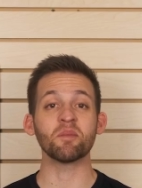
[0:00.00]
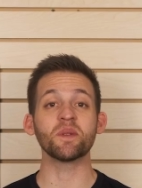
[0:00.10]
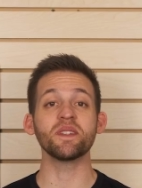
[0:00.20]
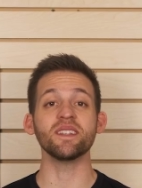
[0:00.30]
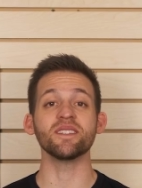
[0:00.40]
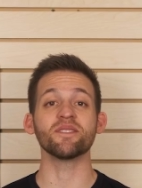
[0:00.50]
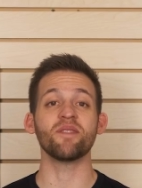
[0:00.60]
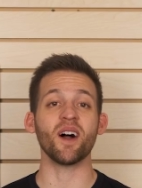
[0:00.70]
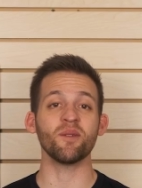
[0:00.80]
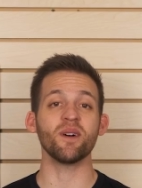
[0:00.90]
please
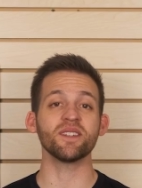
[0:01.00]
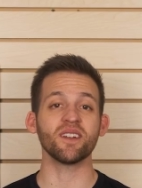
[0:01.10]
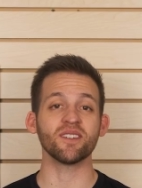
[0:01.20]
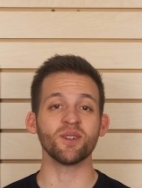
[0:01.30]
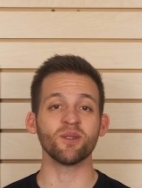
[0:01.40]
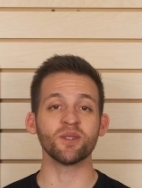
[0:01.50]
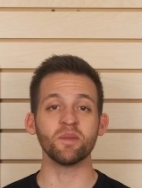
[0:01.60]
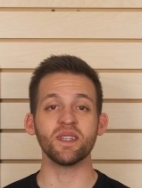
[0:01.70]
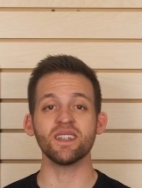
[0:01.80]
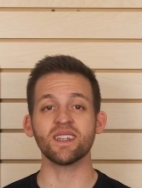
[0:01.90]
follow us on our social
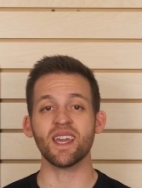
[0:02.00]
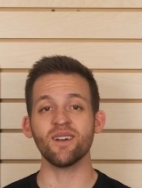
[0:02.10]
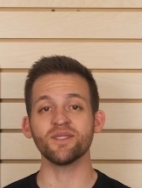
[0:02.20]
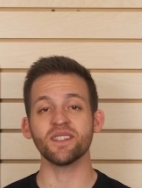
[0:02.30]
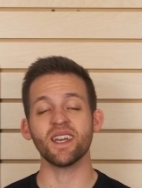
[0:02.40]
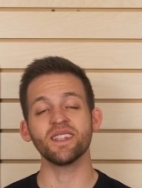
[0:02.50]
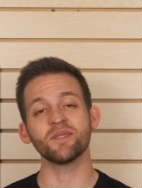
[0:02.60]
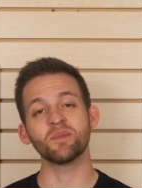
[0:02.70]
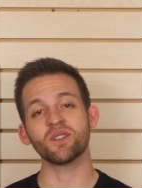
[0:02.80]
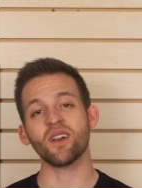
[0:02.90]
media accounts and
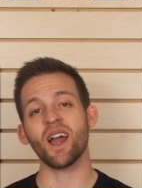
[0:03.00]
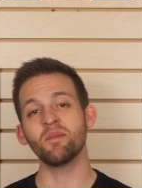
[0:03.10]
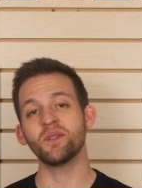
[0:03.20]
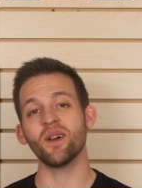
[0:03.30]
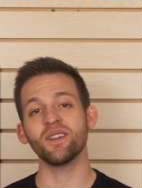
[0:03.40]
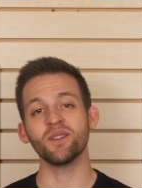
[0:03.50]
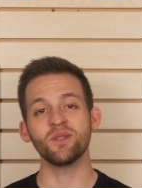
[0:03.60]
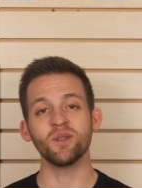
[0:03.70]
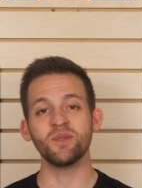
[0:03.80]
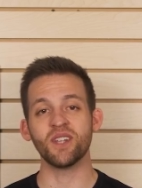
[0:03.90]
subscribe to our
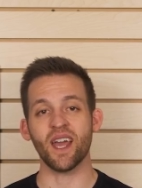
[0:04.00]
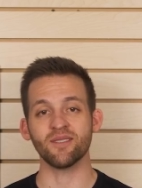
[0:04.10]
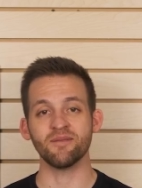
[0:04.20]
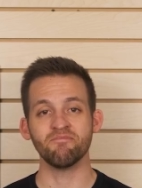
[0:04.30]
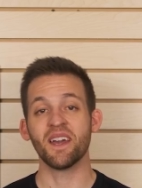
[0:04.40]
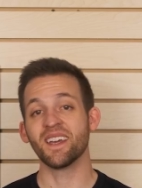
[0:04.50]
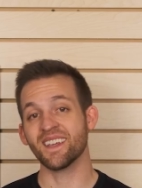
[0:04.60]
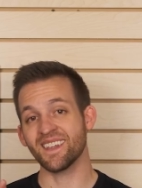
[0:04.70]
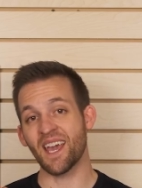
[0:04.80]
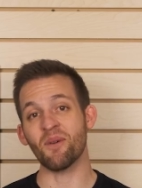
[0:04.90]
YouTube channel.
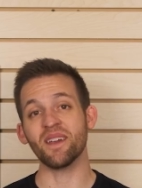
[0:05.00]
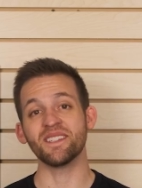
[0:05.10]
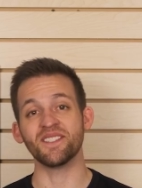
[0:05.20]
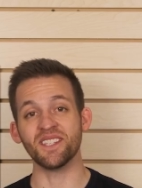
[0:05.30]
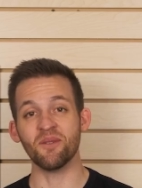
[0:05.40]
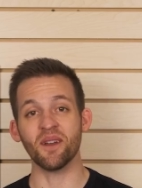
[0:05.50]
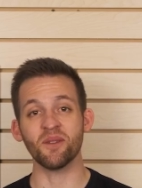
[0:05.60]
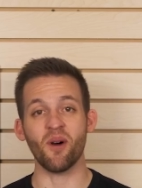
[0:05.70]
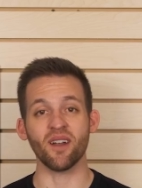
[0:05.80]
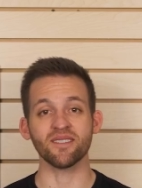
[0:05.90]
Can't wait to see you on the
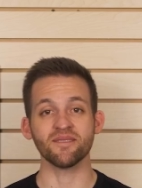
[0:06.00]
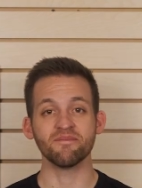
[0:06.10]
water.